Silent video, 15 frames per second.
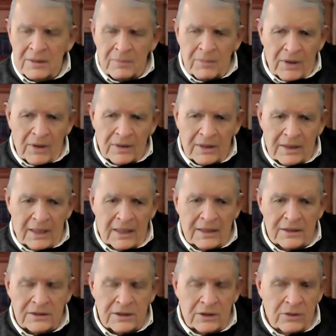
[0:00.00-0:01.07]
market and
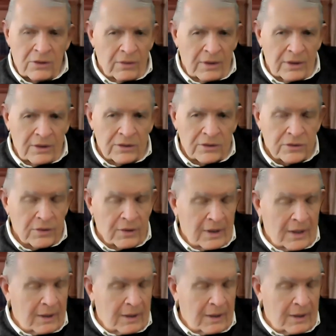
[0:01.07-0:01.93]
it's in your industry.